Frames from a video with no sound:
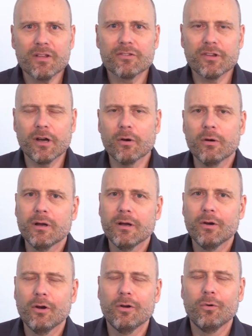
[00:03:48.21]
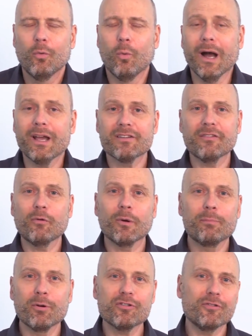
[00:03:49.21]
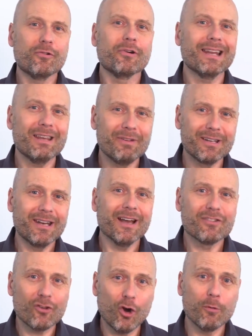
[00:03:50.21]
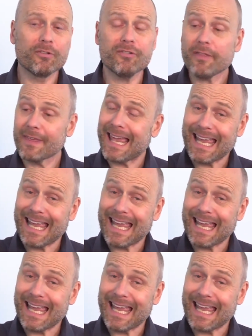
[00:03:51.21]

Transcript: So, why is everyone pushing for it if it does almost nothing?